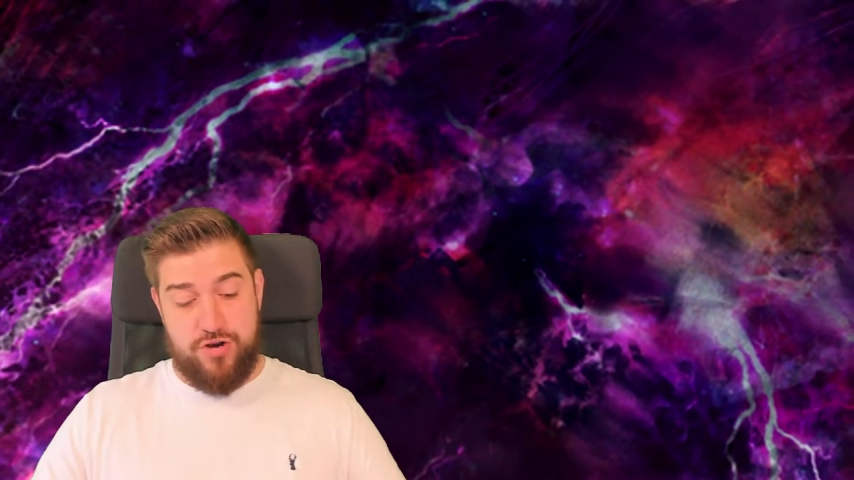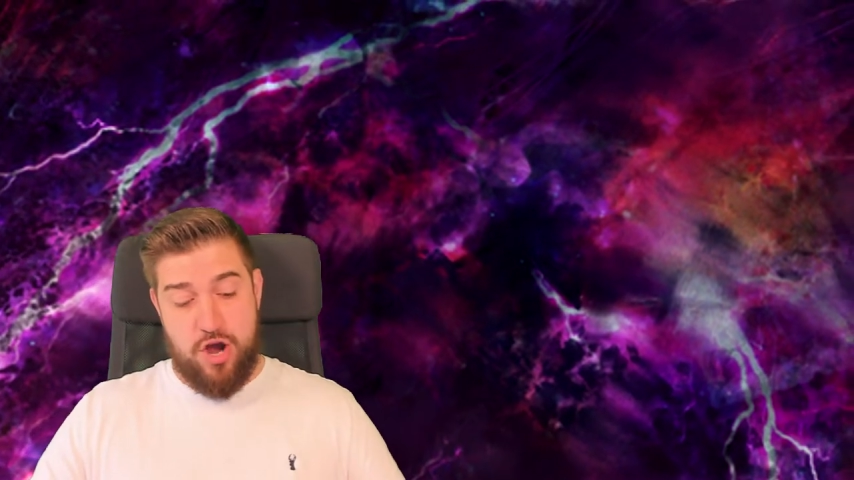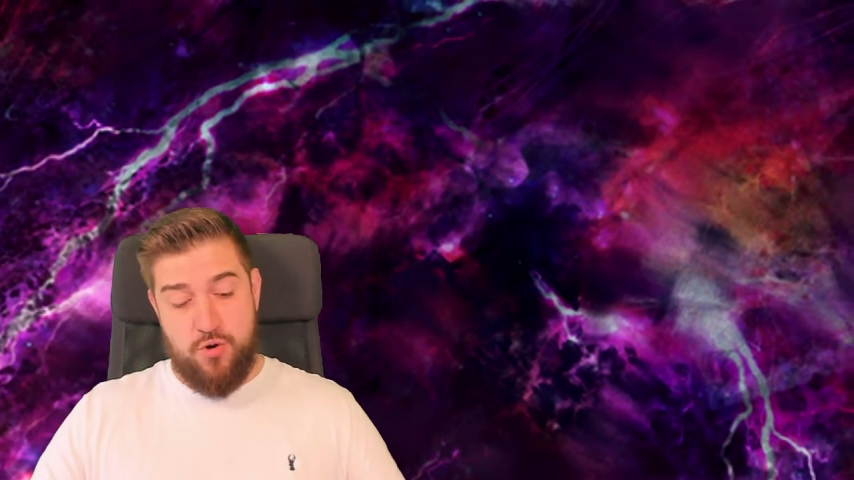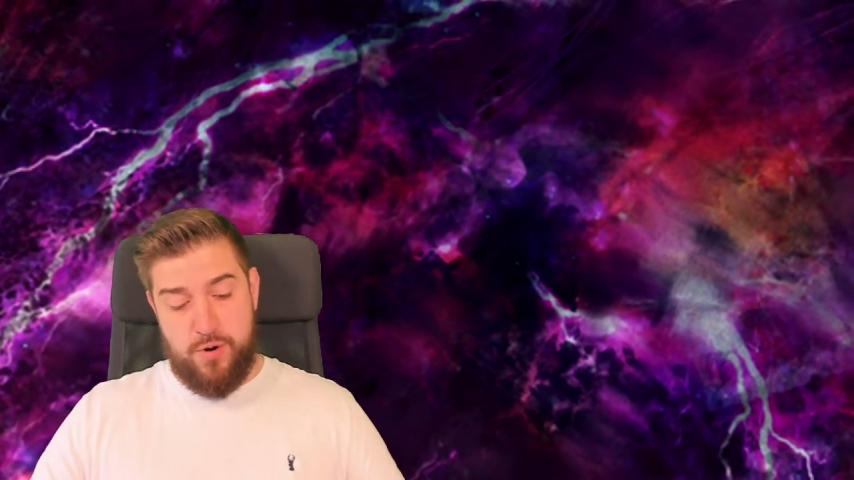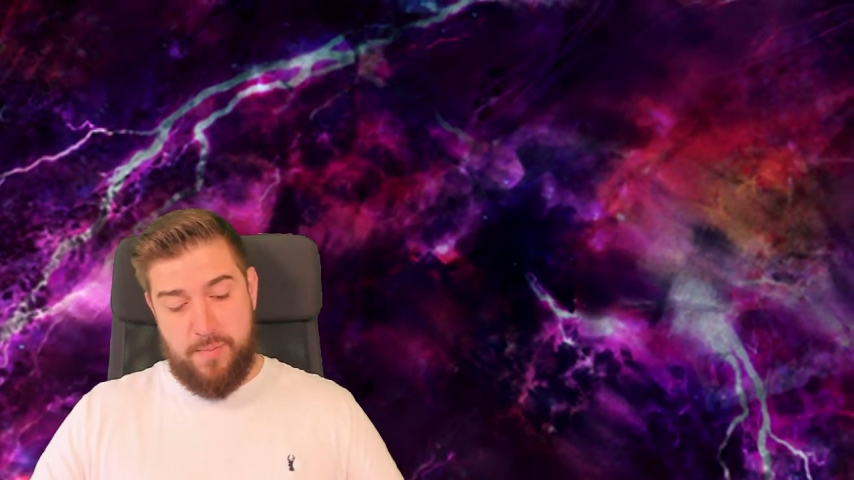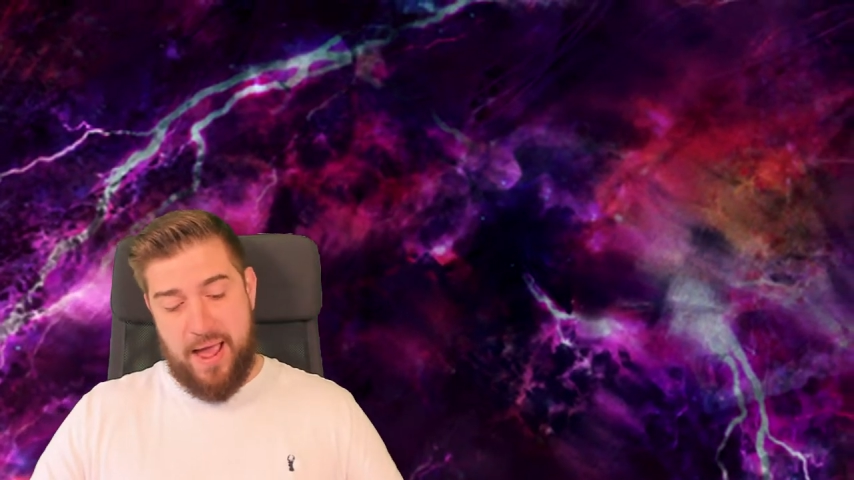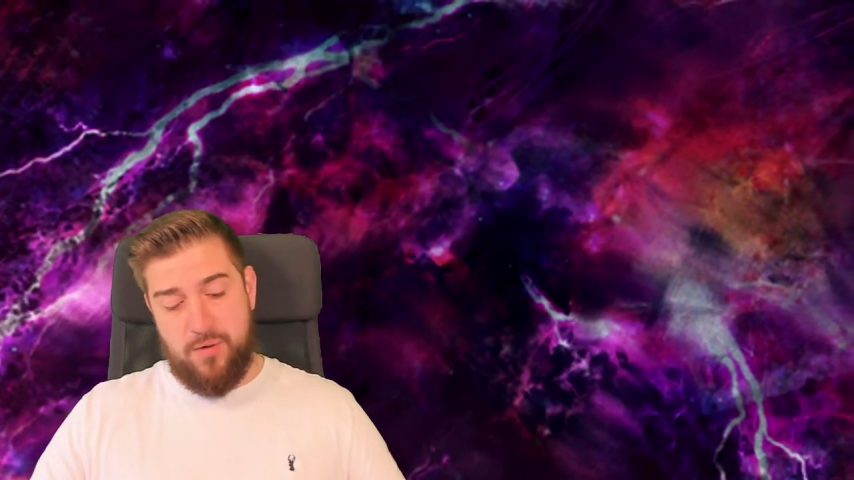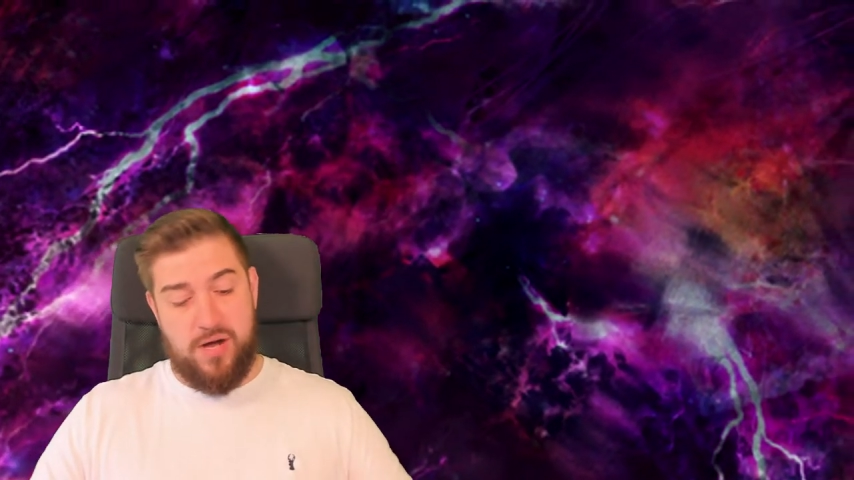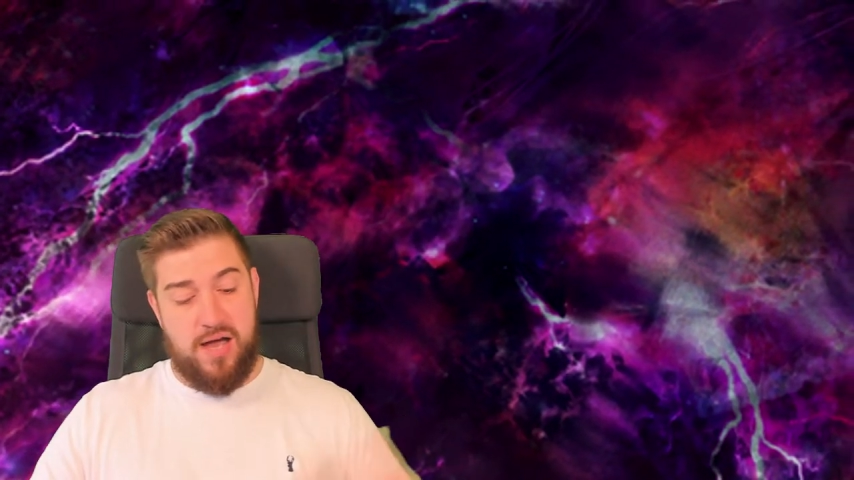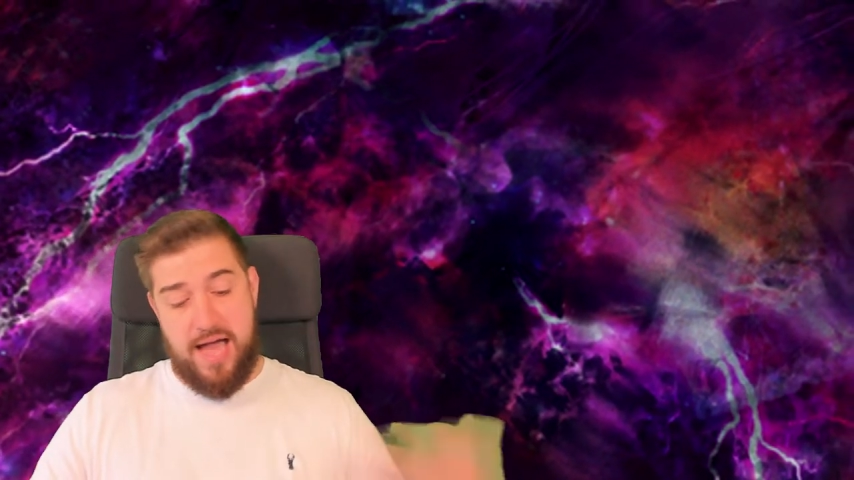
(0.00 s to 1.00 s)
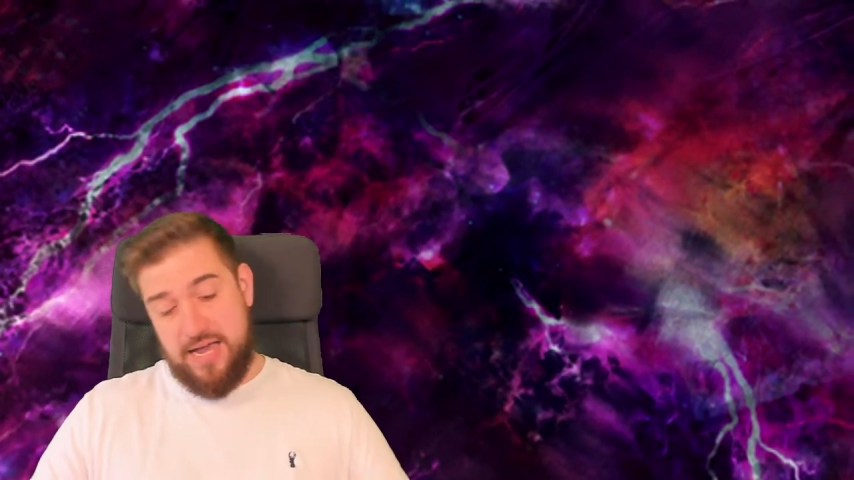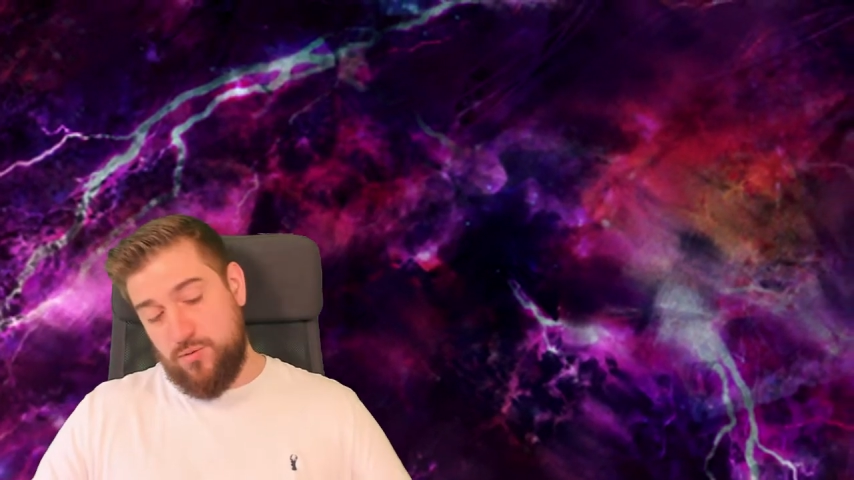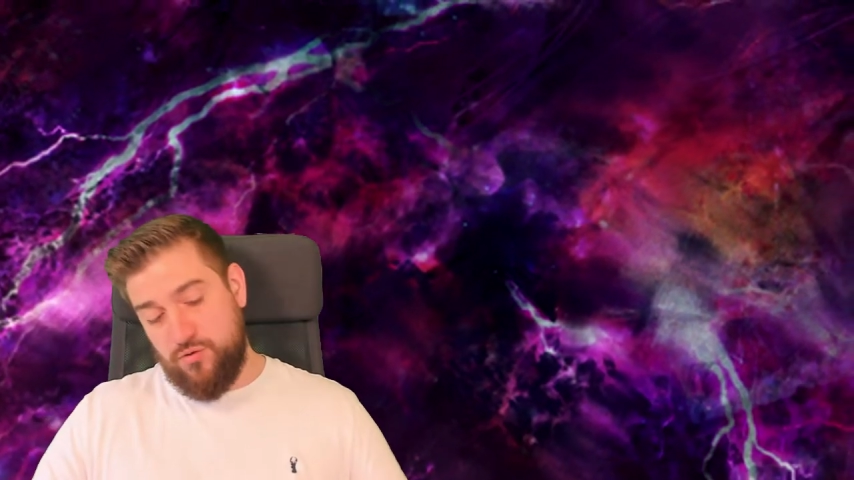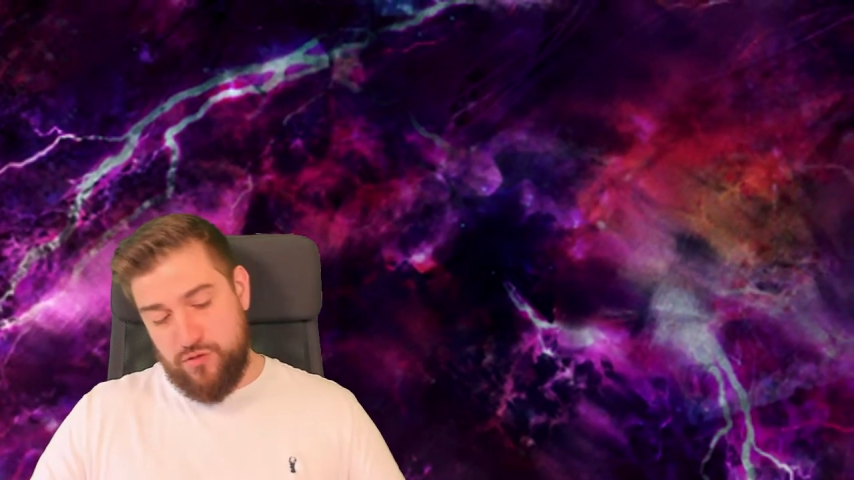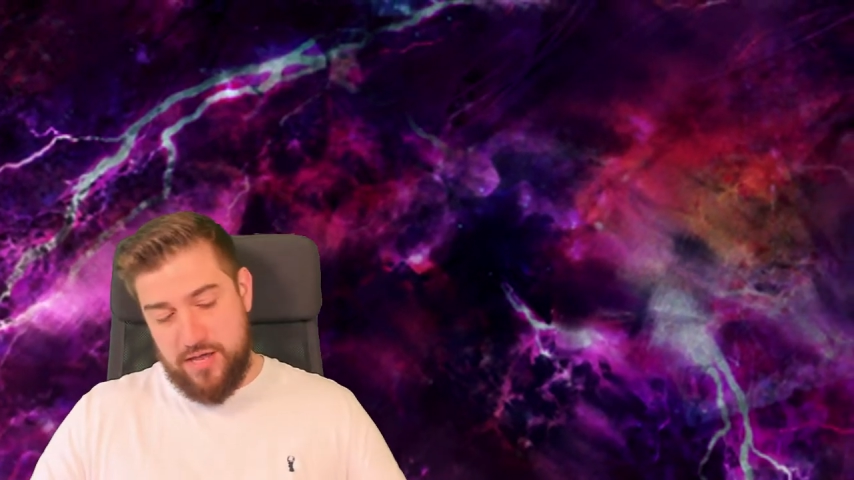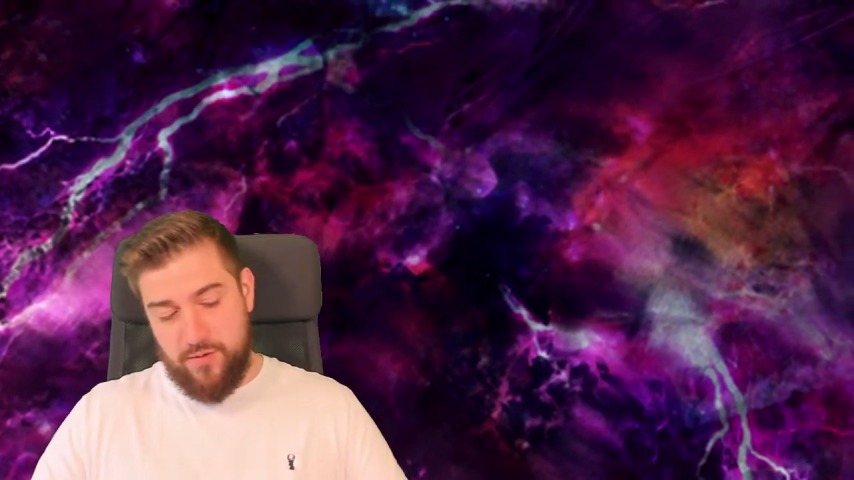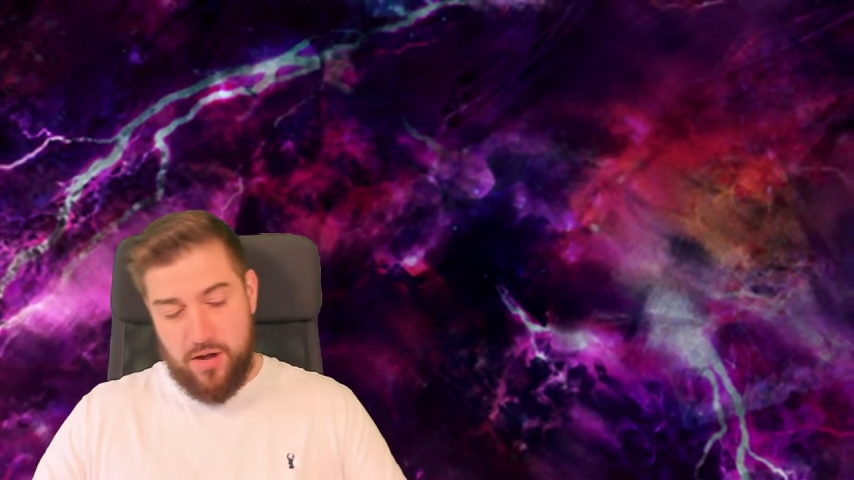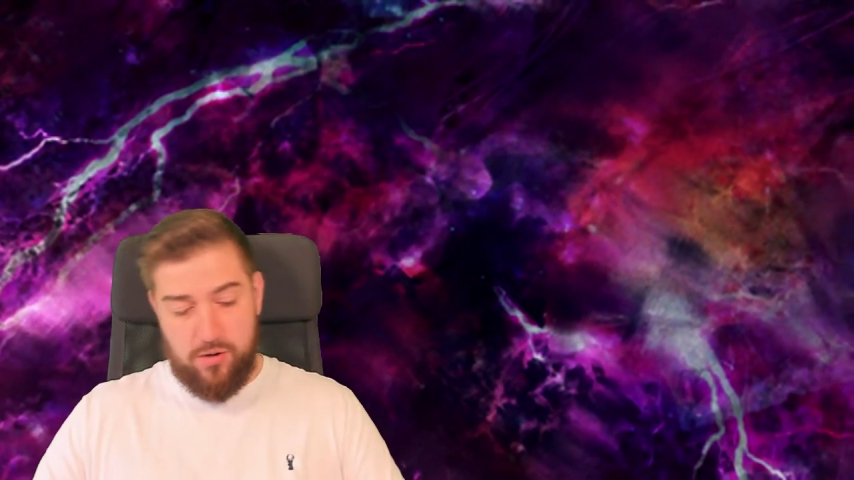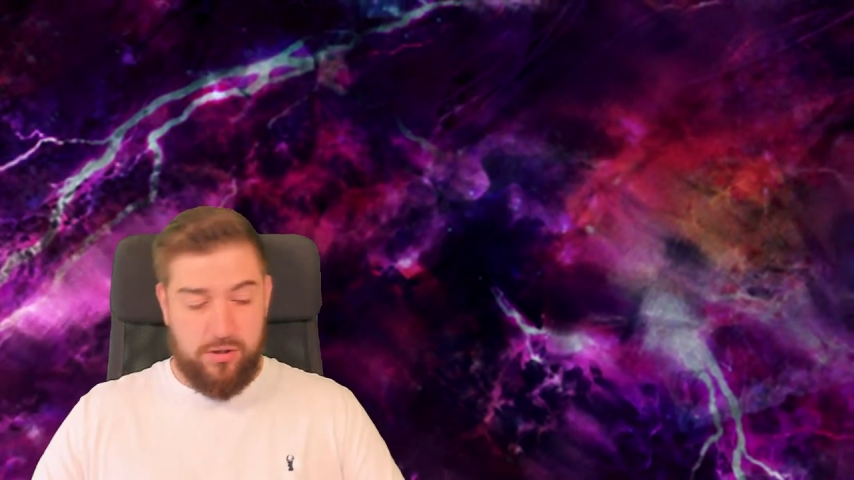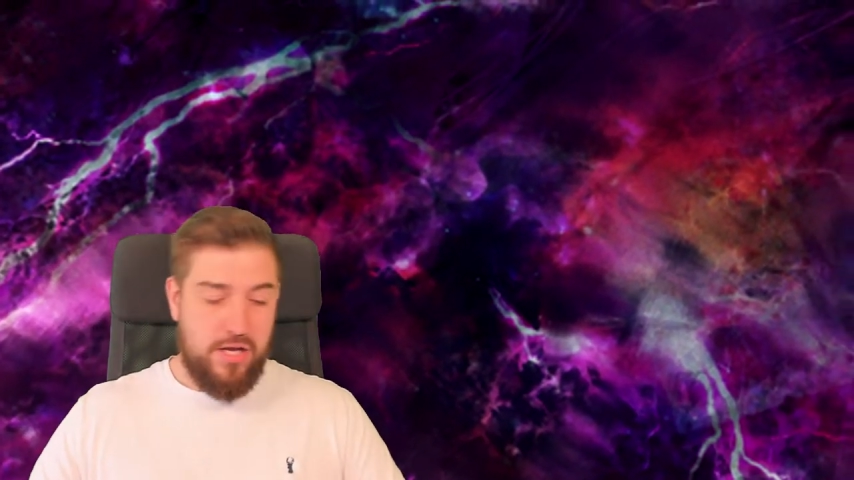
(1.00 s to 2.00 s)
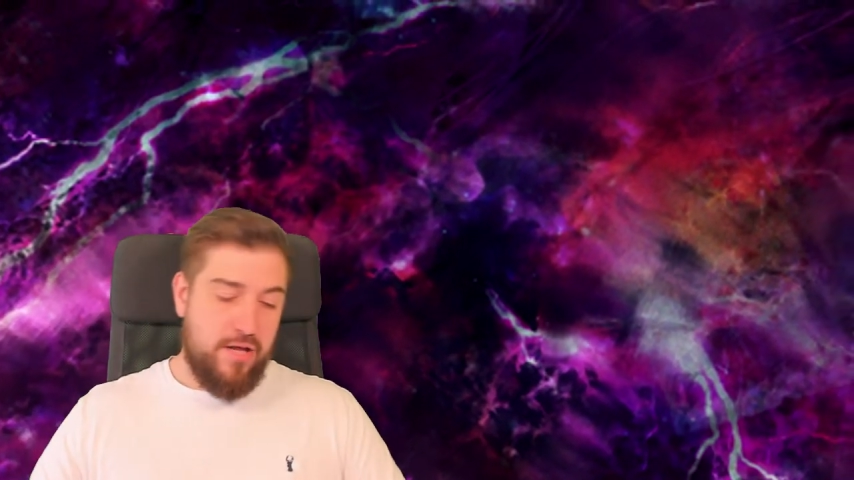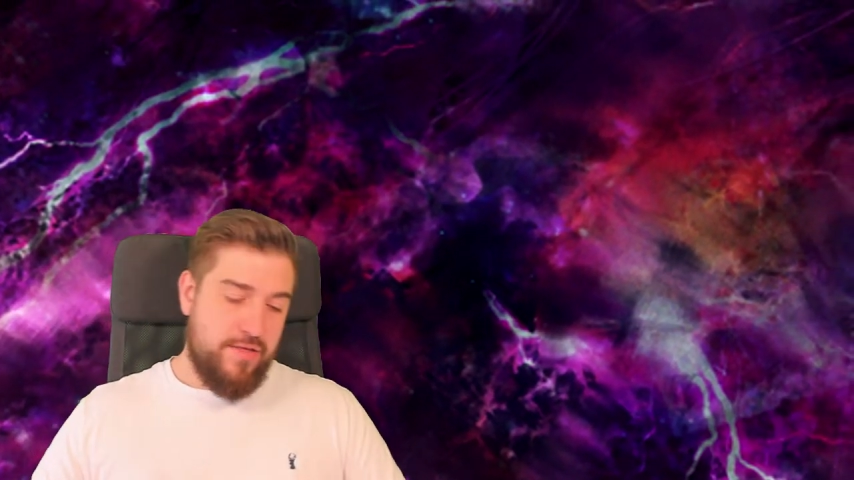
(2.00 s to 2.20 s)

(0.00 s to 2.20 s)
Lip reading: known power and a reroll.